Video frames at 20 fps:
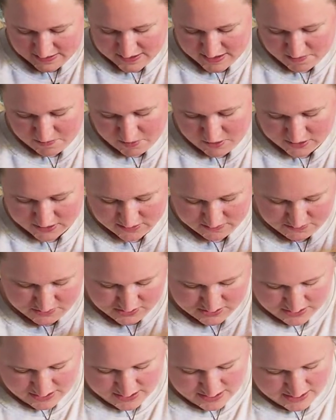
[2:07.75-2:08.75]
they're
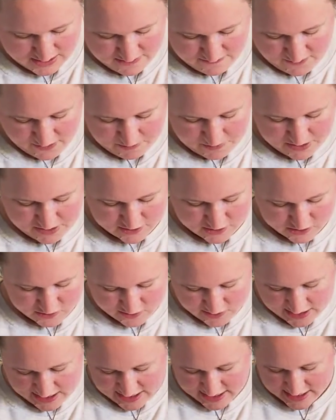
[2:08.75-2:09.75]
possums, so they live up in a
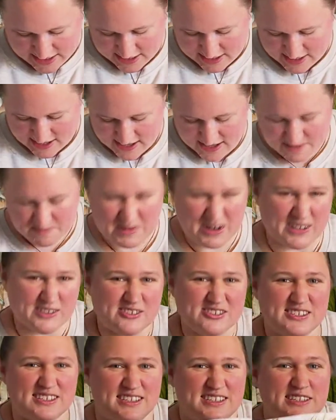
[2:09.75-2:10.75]
tree, but it
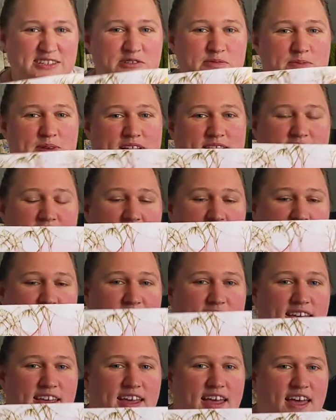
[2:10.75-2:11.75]
looks a little bit
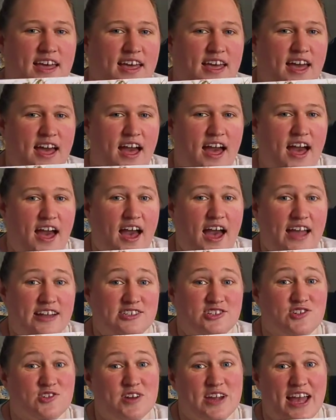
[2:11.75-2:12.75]
like a
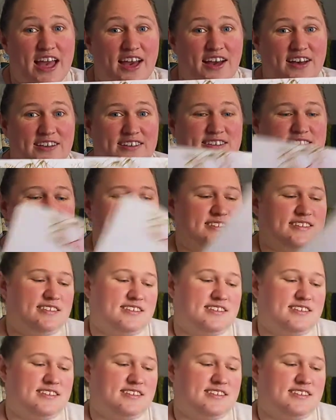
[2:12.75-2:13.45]
tree house.